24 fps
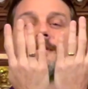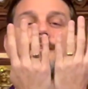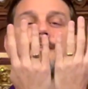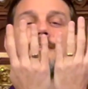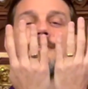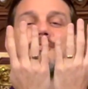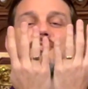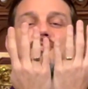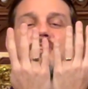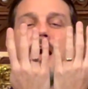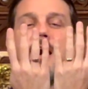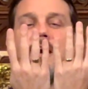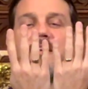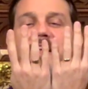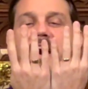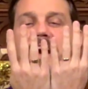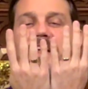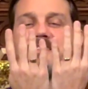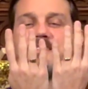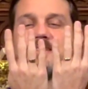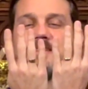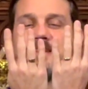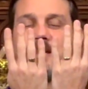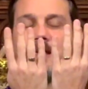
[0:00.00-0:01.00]
You shall not
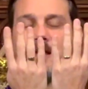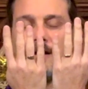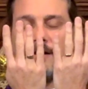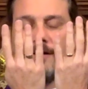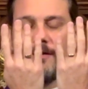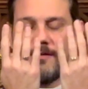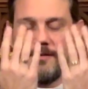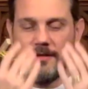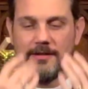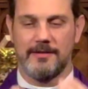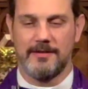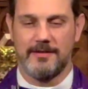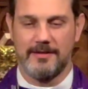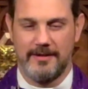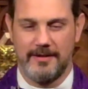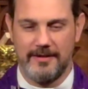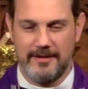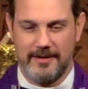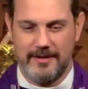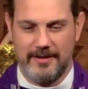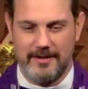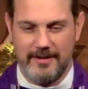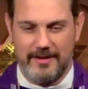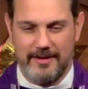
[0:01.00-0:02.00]
steal.
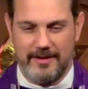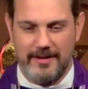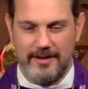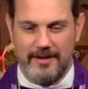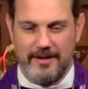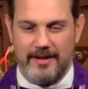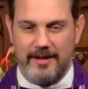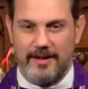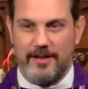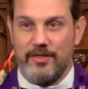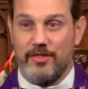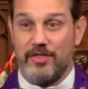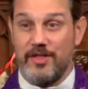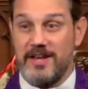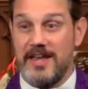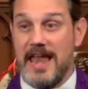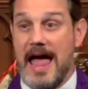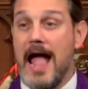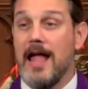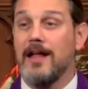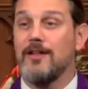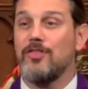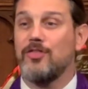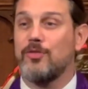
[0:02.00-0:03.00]
The
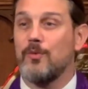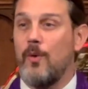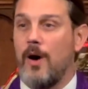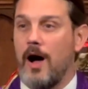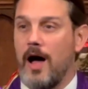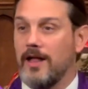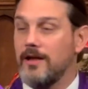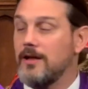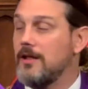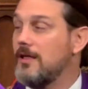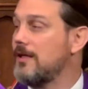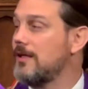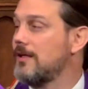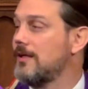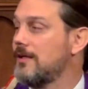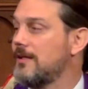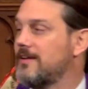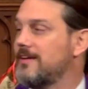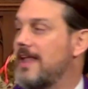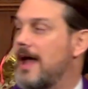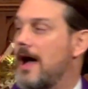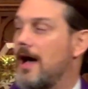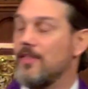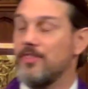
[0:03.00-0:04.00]
9th one,
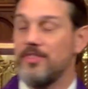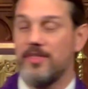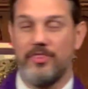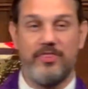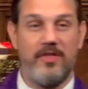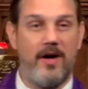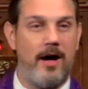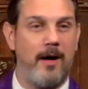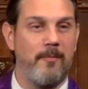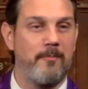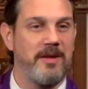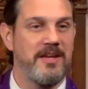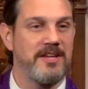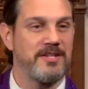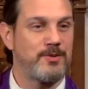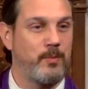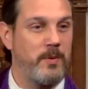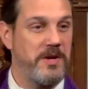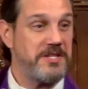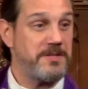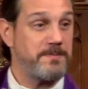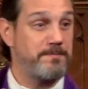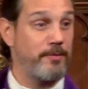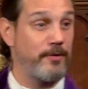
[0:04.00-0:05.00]
now the thumb is
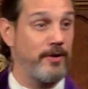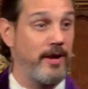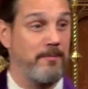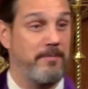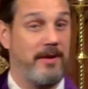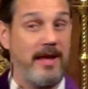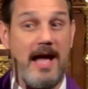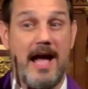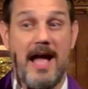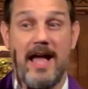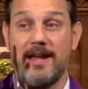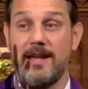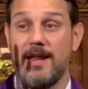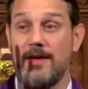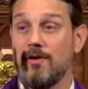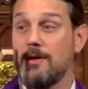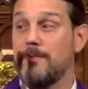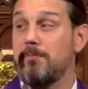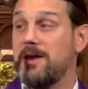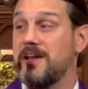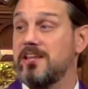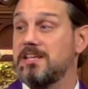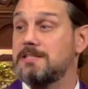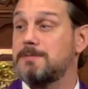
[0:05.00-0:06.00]
whispering behind
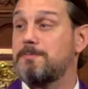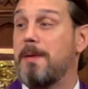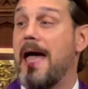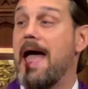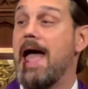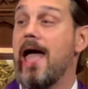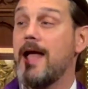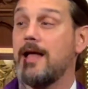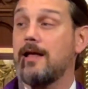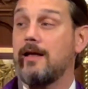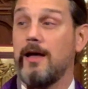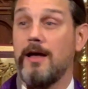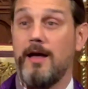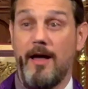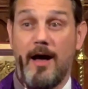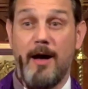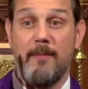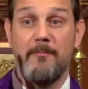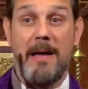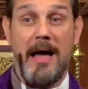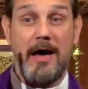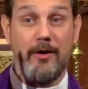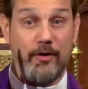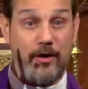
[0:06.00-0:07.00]
everybody's back
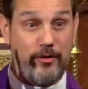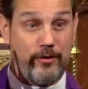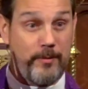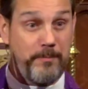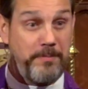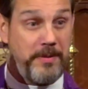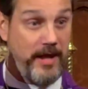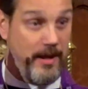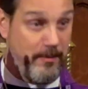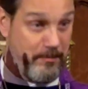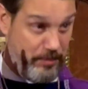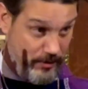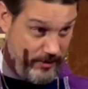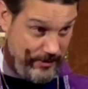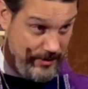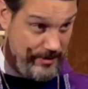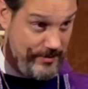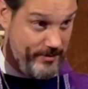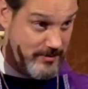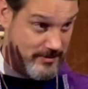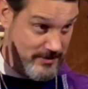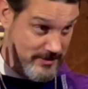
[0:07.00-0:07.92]
about other people.